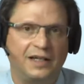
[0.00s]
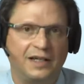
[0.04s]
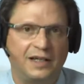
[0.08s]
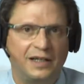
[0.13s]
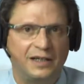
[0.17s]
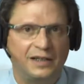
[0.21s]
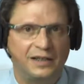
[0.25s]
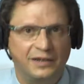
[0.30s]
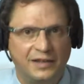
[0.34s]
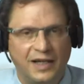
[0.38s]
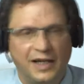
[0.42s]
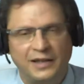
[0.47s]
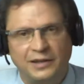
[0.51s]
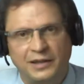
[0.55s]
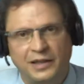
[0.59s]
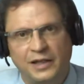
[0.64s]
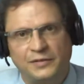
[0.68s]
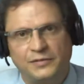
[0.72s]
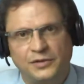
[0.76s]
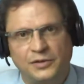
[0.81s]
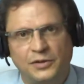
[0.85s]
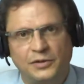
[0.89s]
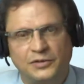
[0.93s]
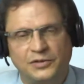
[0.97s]
And that
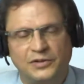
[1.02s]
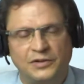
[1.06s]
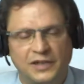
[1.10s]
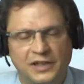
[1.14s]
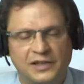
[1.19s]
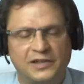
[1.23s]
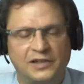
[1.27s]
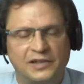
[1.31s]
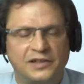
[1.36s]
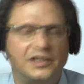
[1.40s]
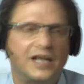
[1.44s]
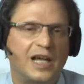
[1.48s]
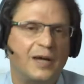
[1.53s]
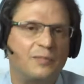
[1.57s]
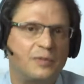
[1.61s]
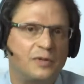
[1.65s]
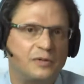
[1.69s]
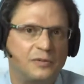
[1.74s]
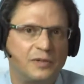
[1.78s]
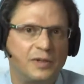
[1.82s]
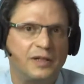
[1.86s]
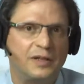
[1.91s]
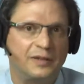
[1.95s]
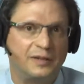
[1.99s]
gives those this
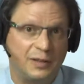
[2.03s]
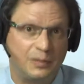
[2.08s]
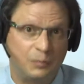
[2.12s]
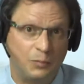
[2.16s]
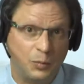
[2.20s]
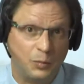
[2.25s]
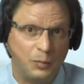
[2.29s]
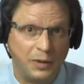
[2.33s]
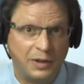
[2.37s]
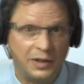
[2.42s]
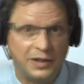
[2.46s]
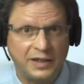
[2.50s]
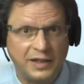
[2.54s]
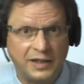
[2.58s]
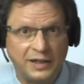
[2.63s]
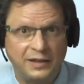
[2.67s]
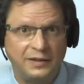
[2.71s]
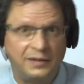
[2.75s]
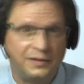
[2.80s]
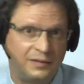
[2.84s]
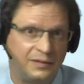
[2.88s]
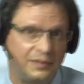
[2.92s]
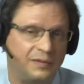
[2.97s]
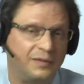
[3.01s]
type of rig the
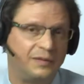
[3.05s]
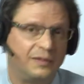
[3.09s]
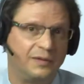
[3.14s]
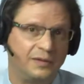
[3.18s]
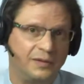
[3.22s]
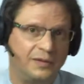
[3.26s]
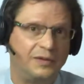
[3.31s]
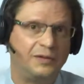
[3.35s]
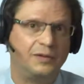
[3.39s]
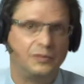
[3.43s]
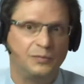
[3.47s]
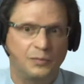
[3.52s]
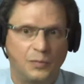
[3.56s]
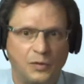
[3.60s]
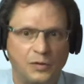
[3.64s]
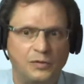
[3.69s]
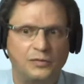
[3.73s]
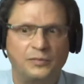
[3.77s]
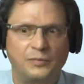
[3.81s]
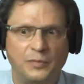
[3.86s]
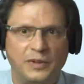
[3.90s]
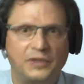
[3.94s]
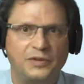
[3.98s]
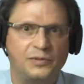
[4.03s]
mobility to
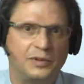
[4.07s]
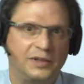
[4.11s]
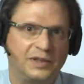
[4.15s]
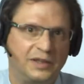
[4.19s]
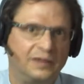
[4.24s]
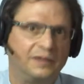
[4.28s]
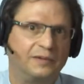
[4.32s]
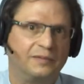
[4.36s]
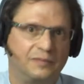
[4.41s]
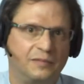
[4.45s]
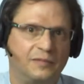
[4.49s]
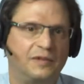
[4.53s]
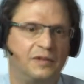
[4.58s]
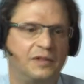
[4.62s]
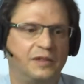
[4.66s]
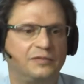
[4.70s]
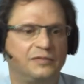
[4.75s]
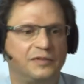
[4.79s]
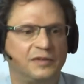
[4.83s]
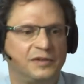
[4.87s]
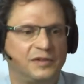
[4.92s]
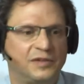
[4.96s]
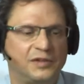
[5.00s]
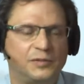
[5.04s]
move between
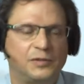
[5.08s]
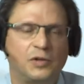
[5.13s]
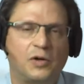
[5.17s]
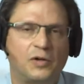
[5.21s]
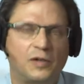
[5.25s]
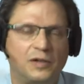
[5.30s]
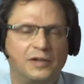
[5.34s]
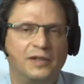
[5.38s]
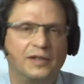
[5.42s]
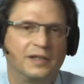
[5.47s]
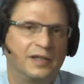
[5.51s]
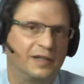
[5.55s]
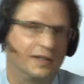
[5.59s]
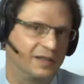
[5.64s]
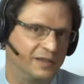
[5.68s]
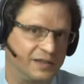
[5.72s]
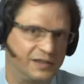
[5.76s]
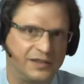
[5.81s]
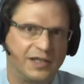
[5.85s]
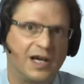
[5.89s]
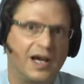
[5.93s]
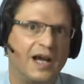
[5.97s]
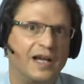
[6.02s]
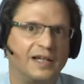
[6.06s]
different
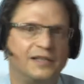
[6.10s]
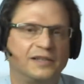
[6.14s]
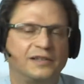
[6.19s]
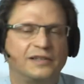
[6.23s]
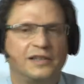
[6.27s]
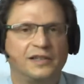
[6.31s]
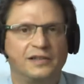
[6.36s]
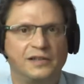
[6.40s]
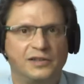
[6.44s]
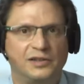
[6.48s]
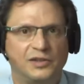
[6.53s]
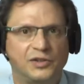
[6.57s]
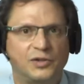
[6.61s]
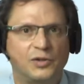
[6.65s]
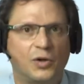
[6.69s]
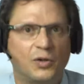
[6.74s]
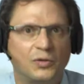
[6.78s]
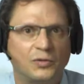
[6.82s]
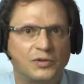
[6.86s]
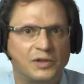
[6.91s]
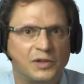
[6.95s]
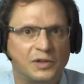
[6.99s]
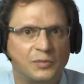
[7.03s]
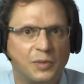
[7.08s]
uh, sites and
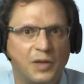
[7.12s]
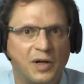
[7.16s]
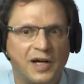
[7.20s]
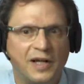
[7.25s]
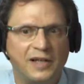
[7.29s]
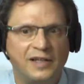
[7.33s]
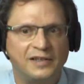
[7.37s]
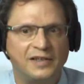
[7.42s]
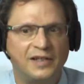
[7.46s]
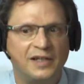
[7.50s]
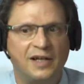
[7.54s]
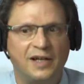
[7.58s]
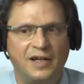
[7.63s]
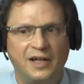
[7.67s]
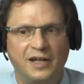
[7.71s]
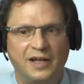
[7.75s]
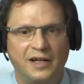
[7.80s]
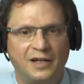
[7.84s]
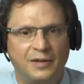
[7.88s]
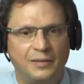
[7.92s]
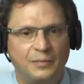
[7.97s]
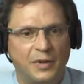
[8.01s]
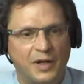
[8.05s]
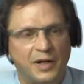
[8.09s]
install turbines,
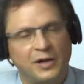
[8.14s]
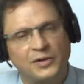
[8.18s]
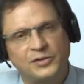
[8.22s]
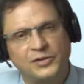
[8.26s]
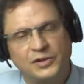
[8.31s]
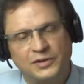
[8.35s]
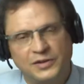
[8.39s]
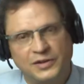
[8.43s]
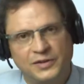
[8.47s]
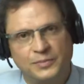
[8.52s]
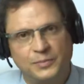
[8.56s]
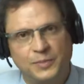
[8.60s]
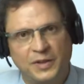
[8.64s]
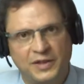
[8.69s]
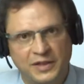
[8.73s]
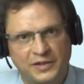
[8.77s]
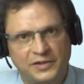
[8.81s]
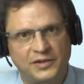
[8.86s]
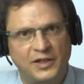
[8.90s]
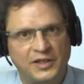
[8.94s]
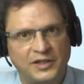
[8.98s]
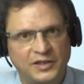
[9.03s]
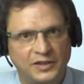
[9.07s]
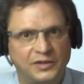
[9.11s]
but also this
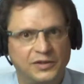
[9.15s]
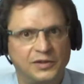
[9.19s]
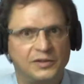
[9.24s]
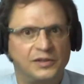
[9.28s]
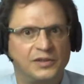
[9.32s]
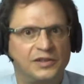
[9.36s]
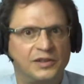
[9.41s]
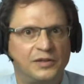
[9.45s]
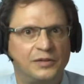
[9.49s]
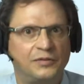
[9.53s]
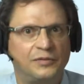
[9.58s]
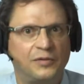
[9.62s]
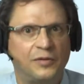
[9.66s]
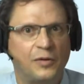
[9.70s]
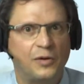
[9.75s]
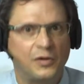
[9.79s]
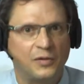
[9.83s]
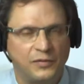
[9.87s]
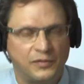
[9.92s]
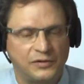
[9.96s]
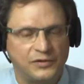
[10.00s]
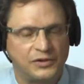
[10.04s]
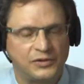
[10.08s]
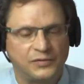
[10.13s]
penetration to the
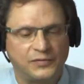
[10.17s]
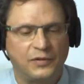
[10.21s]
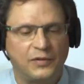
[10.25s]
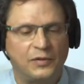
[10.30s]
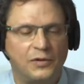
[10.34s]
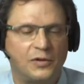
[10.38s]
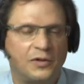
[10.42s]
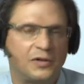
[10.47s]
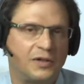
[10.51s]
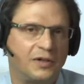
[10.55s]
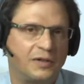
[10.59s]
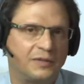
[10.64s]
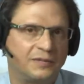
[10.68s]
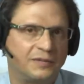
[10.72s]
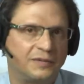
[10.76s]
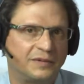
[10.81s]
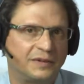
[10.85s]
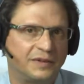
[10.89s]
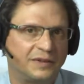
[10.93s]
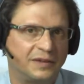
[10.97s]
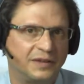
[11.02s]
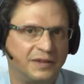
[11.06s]
seafloor floor